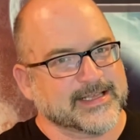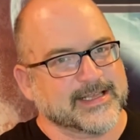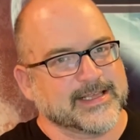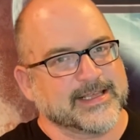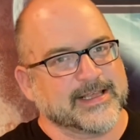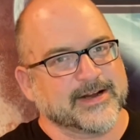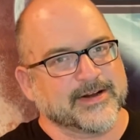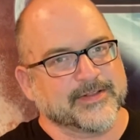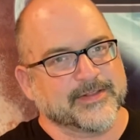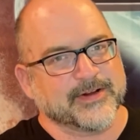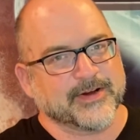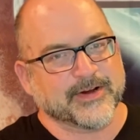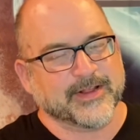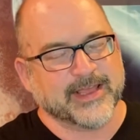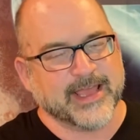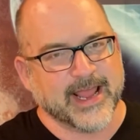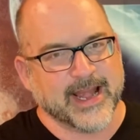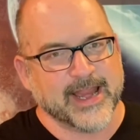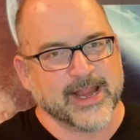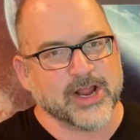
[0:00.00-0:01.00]
they're
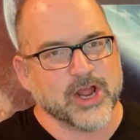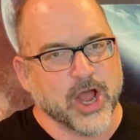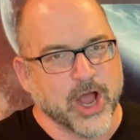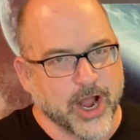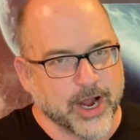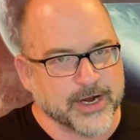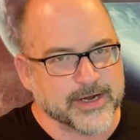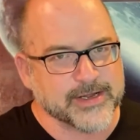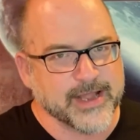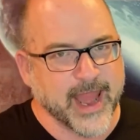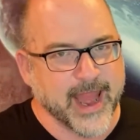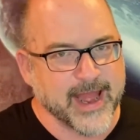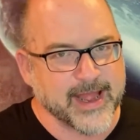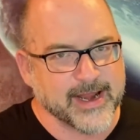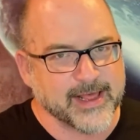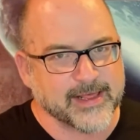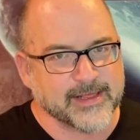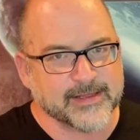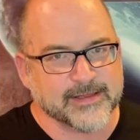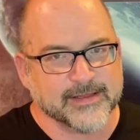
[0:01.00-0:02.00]
getting hard
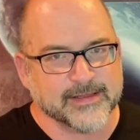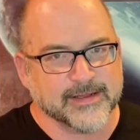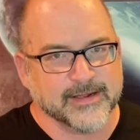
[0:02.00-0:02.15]
data,